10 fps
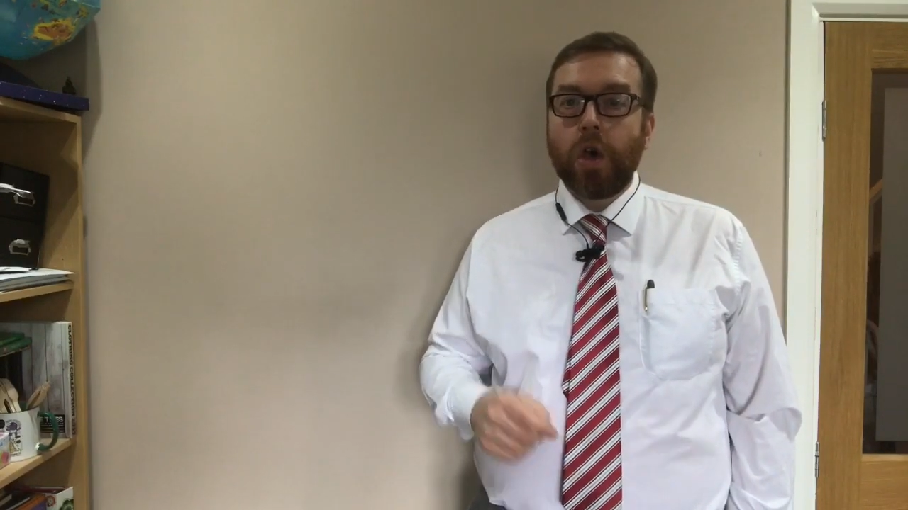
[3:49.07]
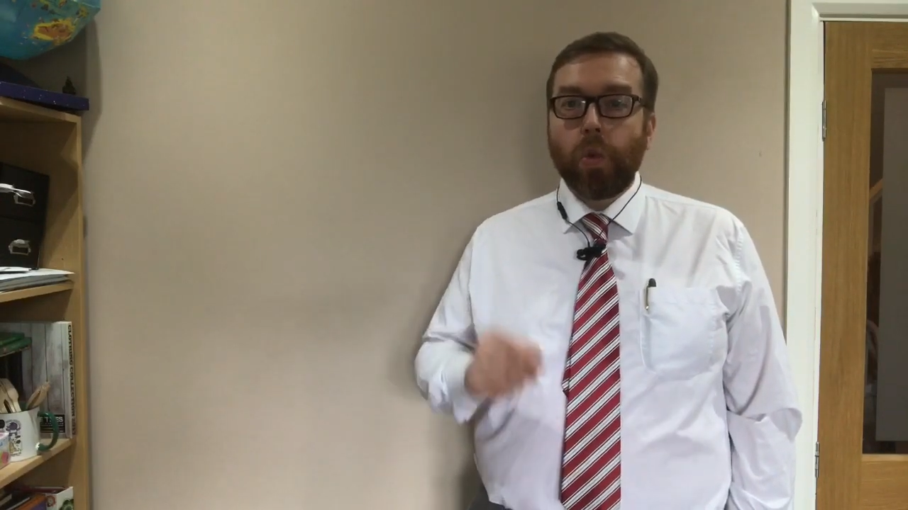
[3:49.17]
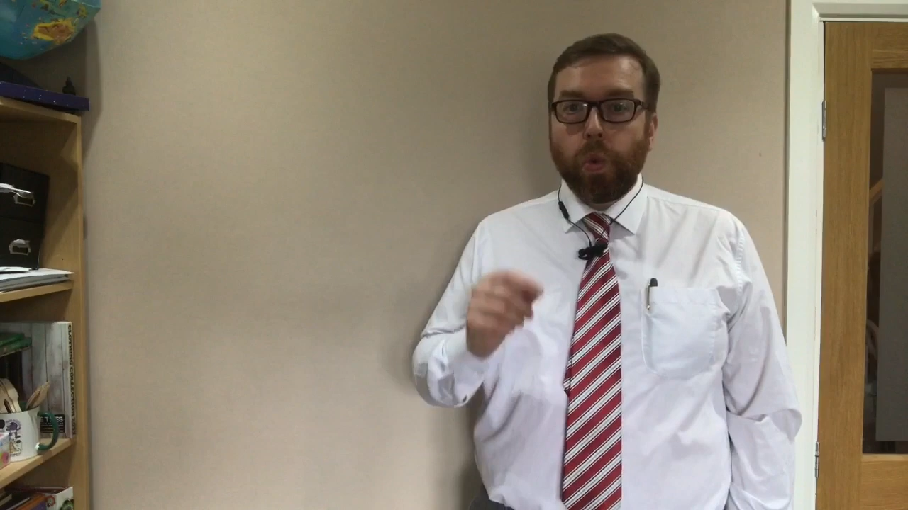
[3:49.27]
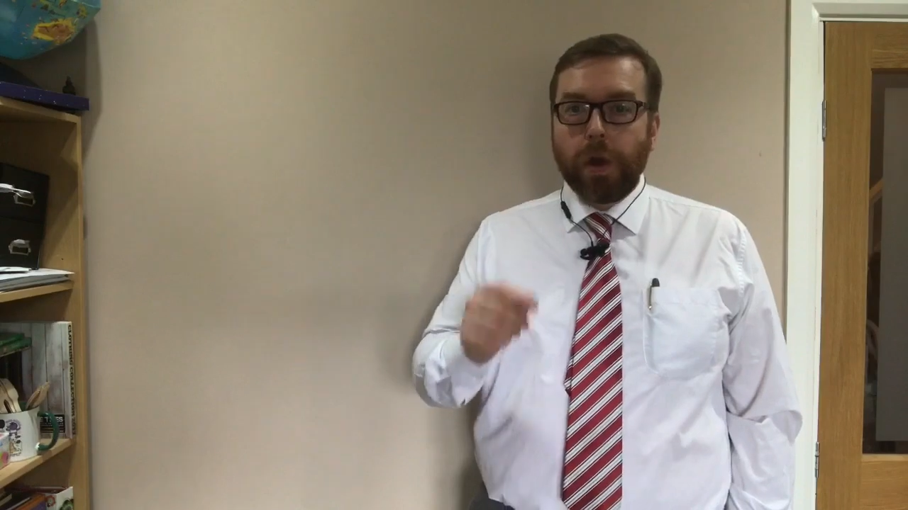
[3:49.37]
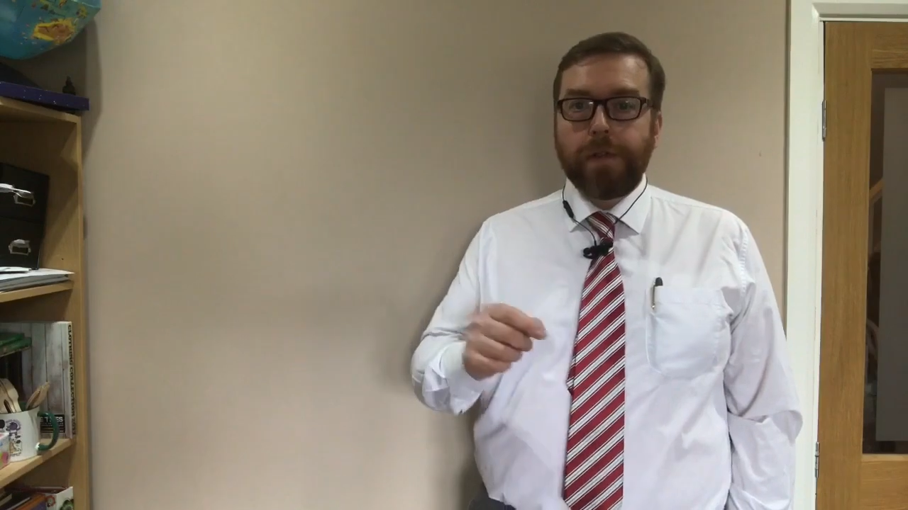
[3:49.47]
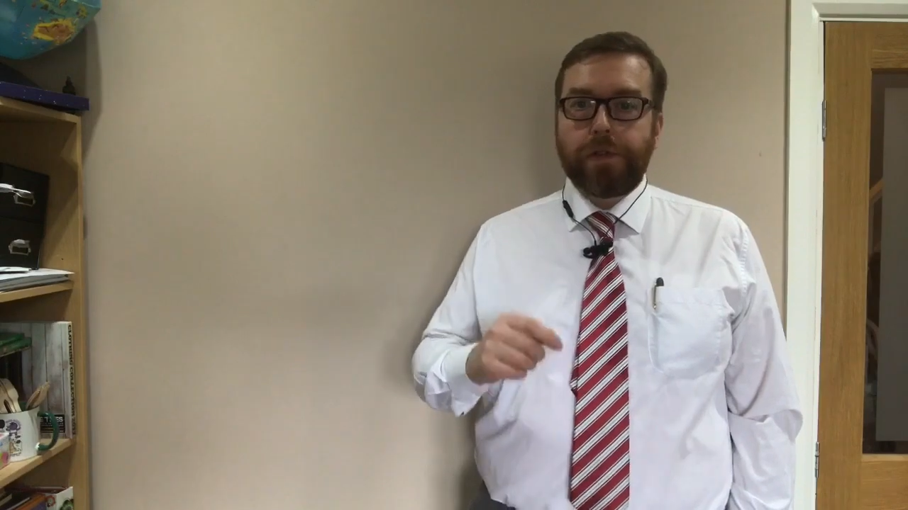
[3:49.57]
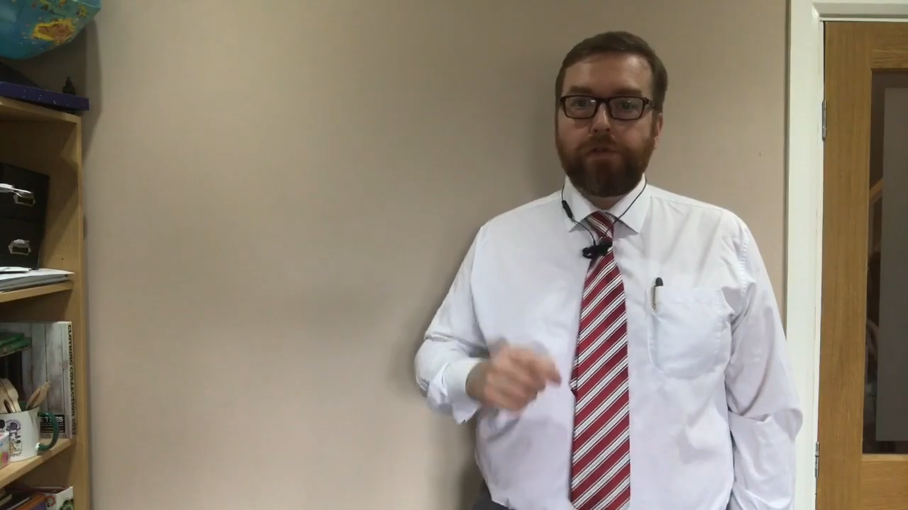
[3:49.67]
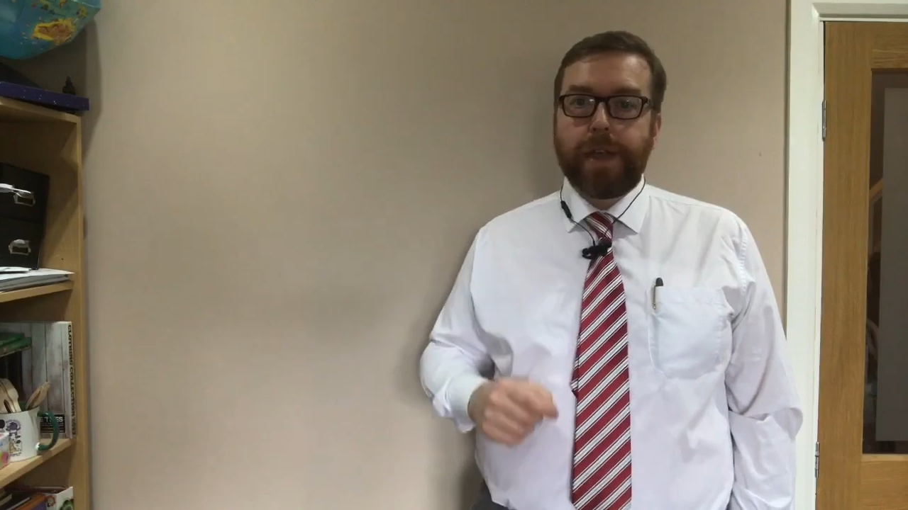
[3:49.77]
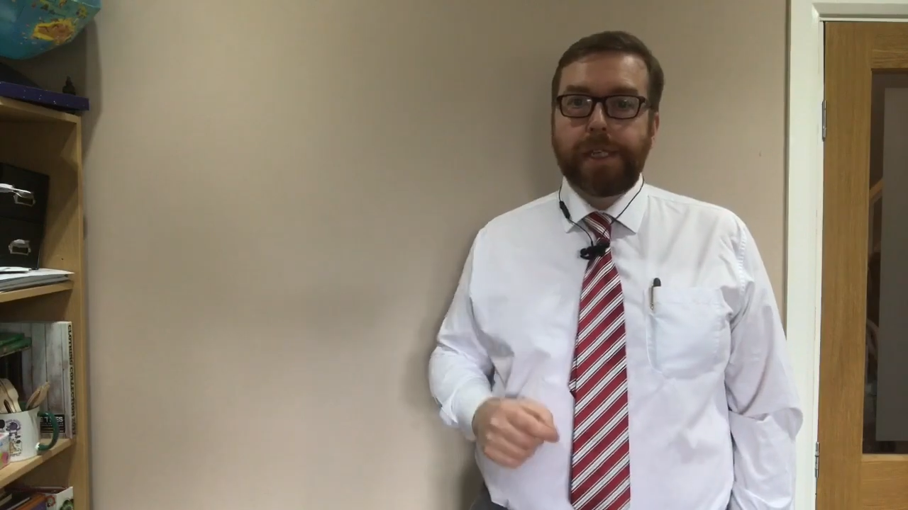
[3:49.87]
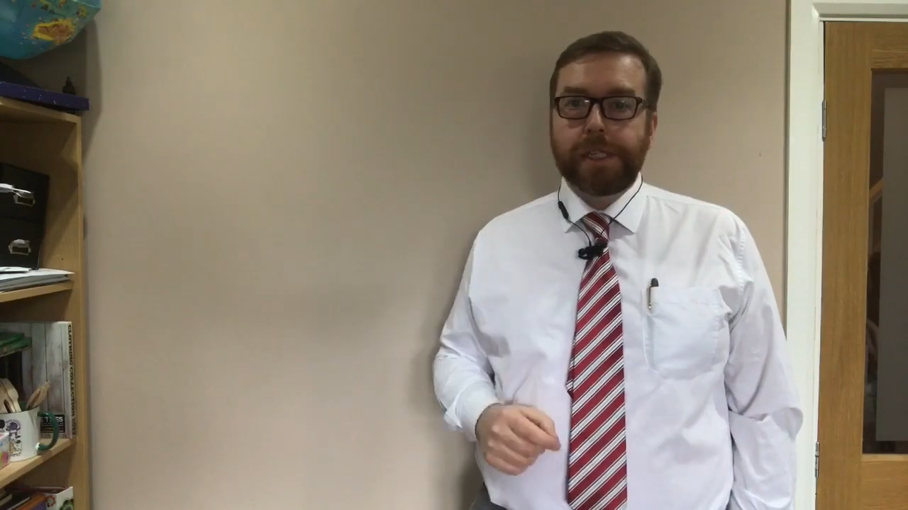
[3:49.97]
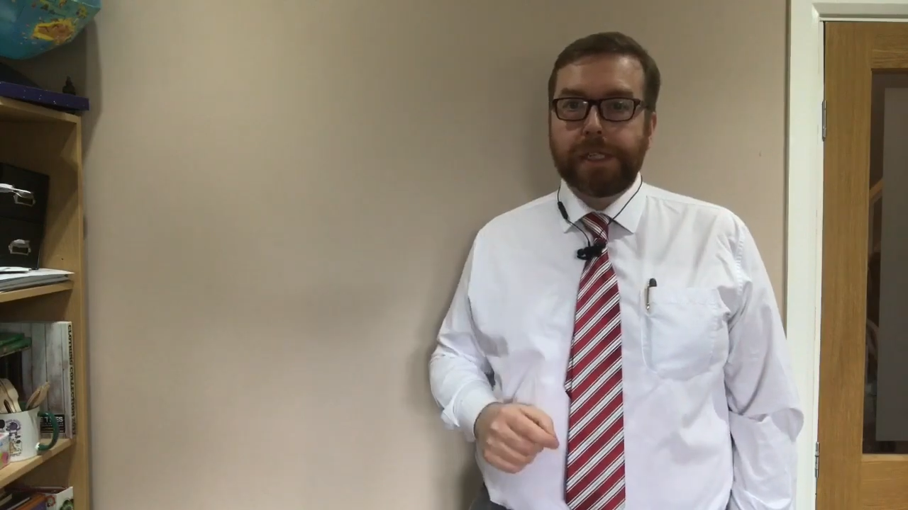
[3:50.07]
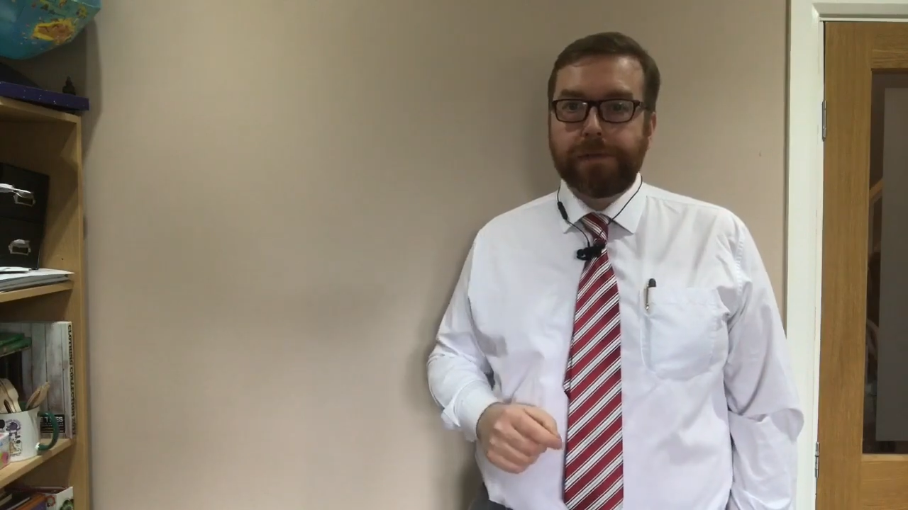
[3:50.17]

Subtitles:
One of the reasons